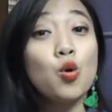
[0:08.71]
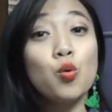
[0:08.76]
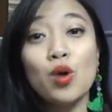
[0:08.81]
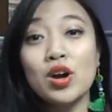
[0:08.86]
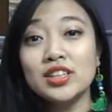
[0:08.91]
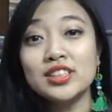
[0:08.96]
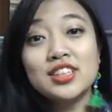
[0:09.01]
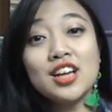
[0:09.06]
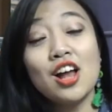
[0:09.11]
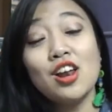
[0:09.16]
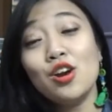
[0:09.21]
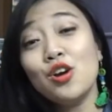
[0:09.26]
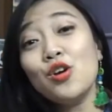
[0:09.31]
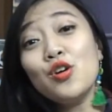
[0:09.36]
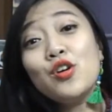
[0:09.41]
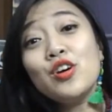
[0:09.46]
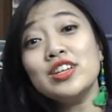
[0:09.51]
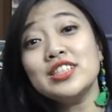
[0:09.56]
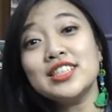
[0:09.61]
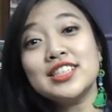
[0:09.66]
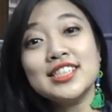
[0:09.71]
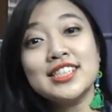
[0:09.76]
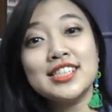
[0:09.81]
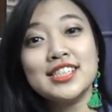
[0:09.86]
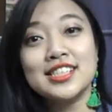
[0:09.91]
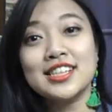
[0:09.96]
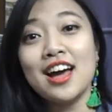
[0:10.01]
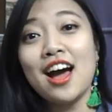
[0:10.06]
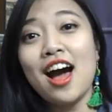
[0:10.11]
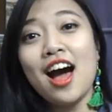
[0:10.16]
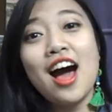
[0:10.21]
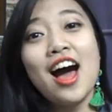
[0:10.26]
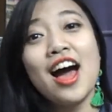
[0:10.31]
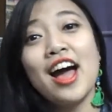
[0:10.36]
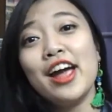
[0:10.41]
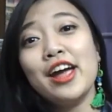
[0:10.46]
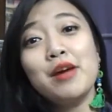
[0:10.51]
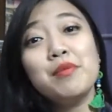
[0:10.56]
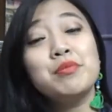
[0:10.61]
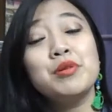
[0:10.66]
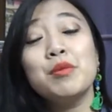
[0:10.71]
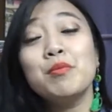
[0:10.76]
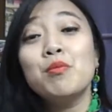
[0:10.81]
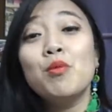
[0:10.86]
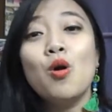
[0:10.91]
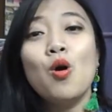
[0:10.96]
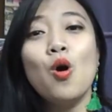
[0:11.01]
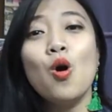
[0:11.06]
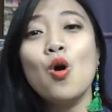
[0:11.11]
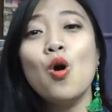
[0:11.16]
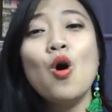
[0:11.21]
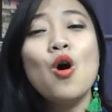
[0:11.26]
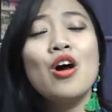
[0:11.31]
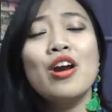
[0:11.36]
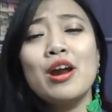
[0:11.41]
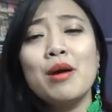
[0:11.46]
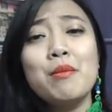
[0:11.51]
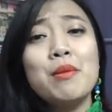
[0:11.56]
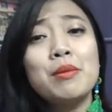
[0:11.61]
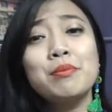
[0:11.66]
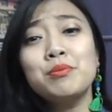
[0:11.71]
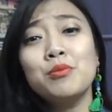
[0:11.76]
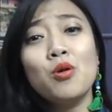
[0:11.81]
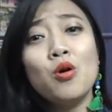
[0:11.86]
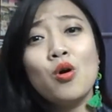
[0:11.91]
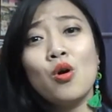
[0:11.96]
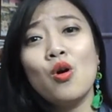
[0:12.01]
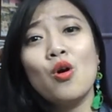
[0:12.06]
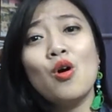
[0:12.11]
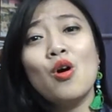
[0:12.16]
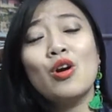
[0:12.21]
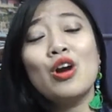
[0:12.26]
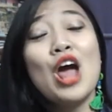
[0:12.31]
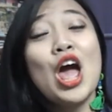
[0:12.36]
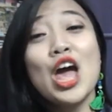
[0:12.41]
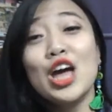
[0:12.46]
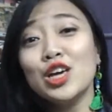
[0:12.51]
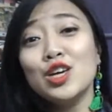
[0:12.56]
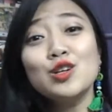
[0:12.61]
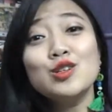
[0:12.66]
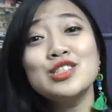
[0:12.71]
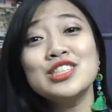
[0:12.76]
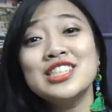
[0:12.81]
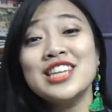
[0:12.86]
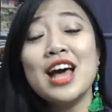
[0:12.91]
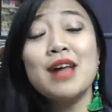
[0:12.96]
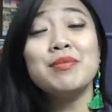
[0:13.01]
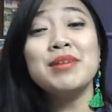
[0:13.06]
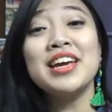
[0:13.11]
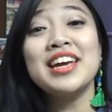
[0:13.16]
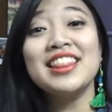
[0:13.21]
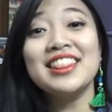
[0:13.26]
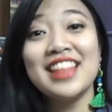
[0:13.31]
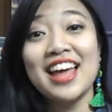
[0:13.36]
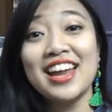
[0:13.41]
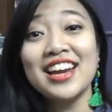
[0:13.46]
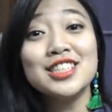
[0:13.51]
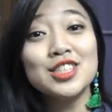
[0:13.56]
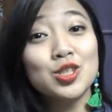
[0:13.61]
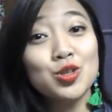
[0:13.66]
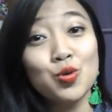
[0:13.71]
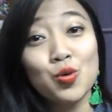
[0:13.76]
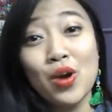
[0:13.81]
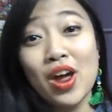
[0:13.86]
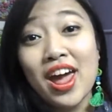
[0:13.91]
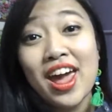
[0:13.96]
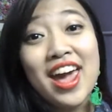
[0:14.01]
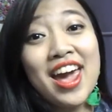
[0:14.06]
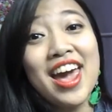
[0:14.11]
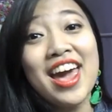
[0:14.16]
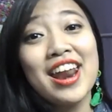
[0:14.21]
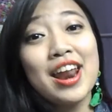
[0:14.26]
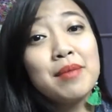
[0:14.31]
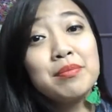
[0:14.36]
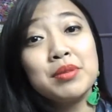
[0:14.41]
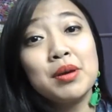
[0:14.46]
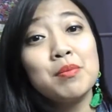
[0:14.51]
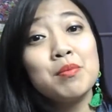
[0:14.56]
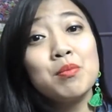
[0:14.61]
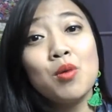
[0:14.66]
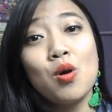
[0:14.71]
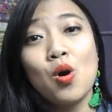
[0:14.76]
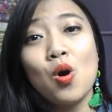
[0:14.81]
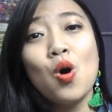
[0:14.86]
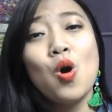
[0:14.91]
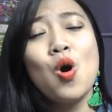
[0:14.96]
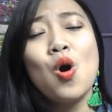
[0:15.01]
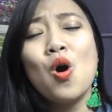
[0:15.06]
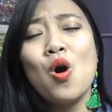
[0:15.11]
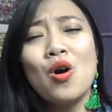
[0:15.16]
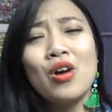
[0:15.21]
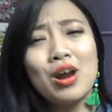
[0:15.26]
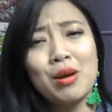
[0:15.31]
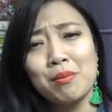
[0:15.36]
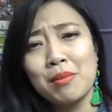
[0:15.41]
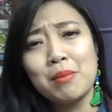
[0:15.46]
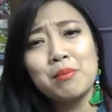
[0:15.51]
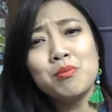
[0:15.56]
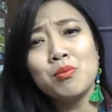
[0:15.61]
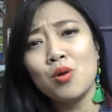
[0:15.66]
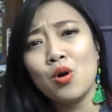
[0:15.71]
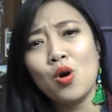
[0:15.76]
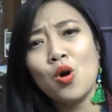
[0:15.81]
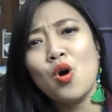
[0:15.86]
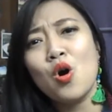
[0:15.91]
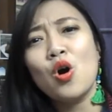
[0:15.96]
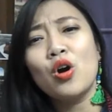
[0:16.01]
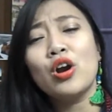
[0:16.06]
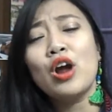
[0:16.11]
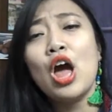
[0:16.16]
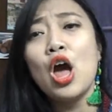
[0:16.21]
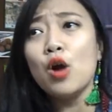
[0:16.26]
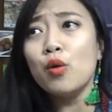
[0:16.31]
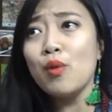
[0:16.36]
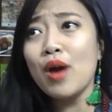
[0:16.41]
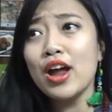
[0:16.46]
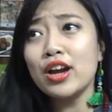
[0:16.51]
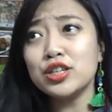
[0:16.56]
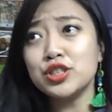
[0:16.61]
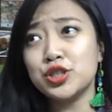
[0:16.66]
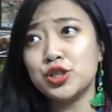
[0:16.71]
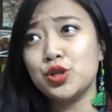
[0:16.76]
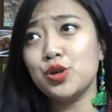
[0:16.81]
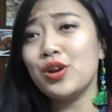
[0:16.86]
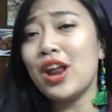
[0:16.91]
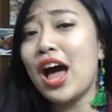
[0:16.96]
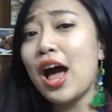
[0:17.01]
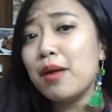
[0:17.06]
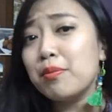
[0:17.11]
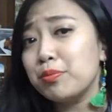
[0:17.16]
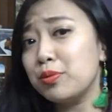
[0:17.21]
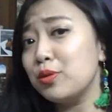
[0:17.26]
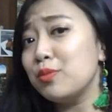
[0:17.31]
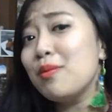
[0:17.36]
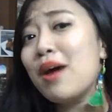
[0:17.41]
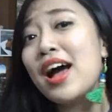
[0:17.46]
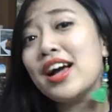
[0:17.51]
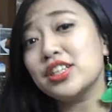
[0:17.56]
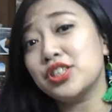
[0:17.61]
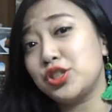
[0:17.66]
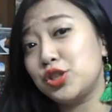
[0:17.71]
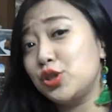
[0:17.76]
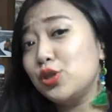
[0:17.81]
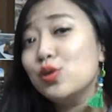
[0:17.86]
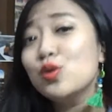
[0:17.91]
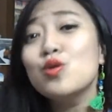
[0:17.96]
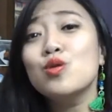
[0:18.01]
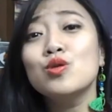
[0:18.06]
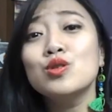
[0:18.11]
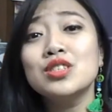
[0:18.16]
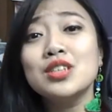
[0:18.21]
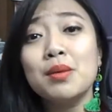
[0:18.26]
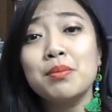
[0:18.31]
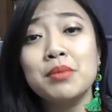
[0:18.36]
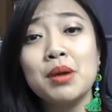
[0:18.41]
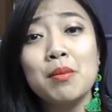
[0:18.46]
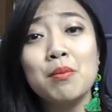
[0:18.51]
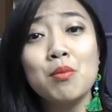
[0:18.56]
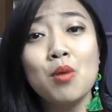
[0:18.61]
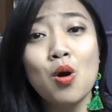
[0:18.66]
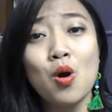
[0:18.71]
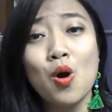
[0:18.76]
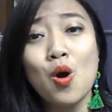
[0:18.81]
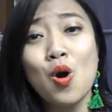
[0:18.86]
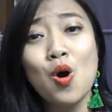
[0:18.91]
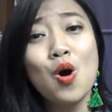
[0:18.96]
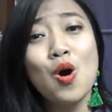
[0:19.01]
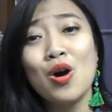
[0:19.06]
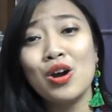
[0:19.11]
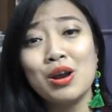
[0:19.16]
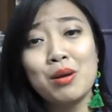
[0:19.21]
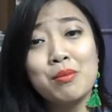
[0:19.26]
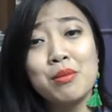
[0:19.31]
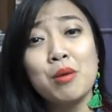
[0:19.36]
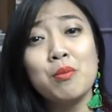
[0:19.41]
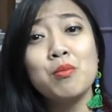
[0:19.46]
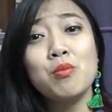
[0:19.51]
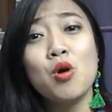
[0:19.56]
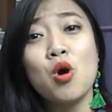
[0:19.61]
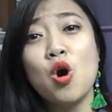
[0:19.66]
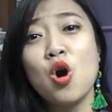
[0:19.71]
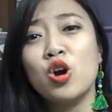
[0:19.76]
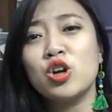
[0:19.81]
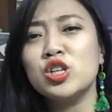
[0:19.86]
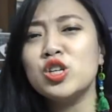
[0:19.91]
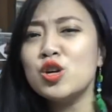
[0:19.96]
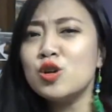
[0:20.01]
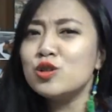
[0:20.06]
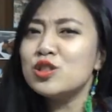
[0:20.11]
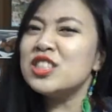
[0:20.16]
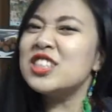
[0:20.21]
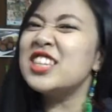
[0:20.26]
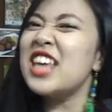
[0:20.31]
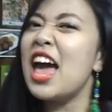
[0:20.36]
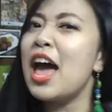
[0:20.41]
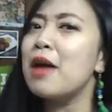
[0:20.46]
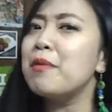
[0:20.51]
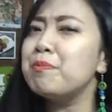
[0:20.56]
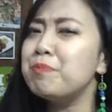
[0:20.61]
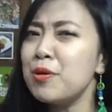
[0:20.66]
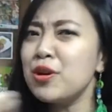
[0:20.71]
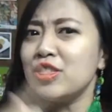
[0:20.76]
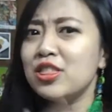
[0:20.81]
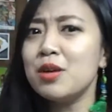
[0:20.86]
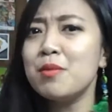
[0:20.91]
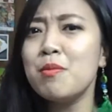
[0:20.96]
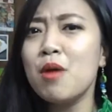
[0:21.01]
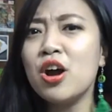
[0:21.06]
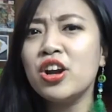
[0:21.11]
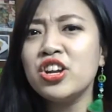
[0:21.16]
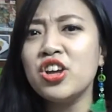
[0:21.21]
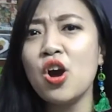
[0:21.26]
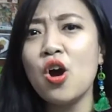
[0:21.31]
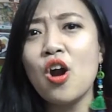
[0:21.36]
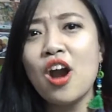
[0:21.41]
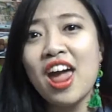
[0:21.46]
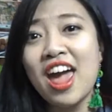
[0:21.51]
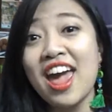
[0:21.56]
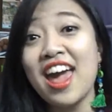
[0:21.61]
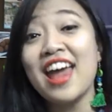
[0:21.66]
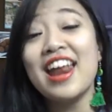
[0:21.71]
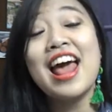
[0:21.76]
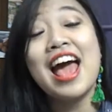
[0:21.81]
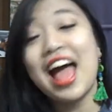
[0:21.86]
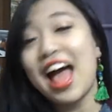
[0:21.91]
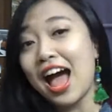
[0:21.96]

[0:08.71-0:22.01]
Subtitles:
What color is the sky? Mi amor, mi amor. You tell me that it's red. Mi amor, mi amor. Where should I put my shoes? Mi amor, mi amor. You said put them on your head.